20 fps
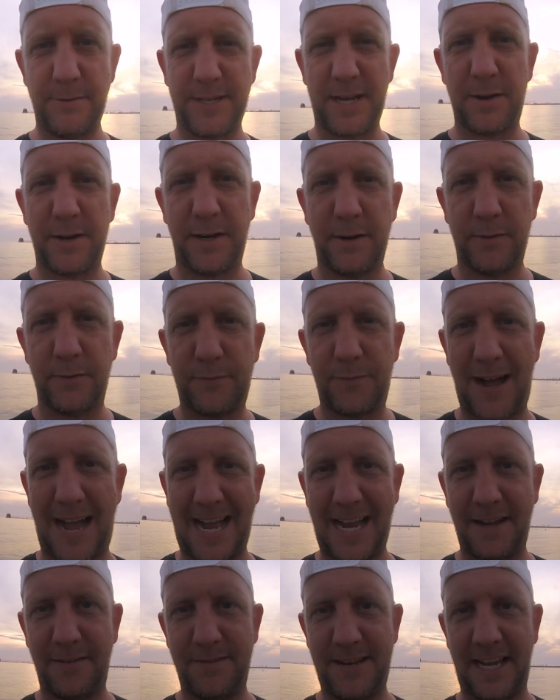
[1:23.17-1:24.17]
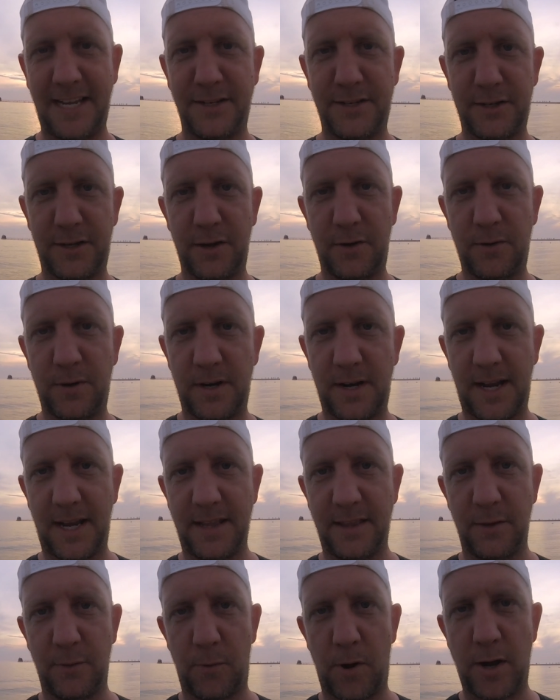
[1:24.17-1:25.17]
I was out here five days ago
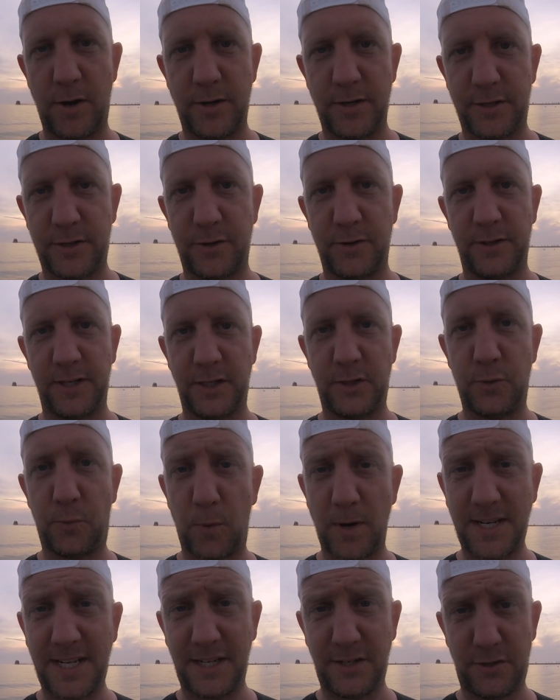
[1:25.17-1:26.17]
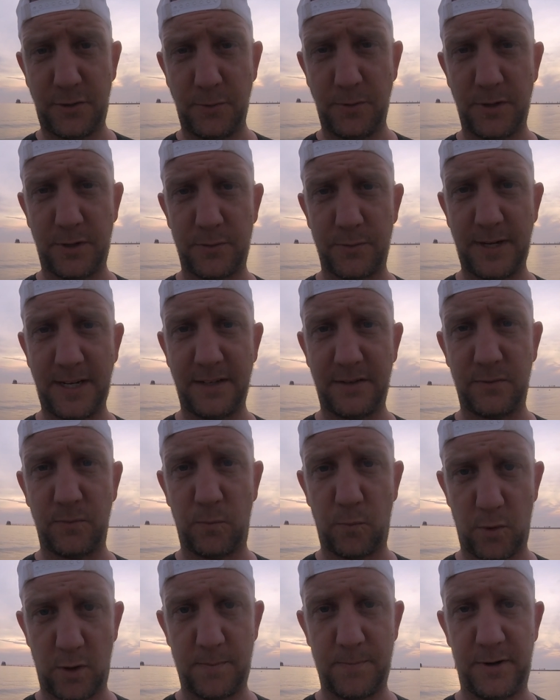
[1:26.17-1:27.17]
and the water is currently 22 degrees
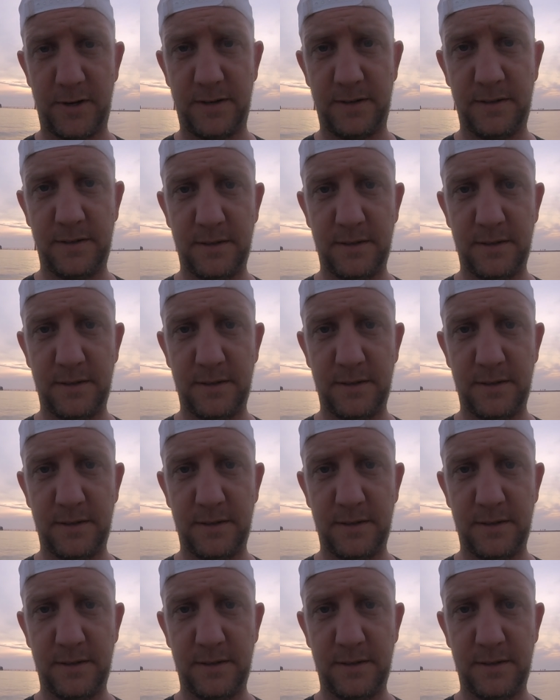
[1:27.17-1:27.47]
warmer.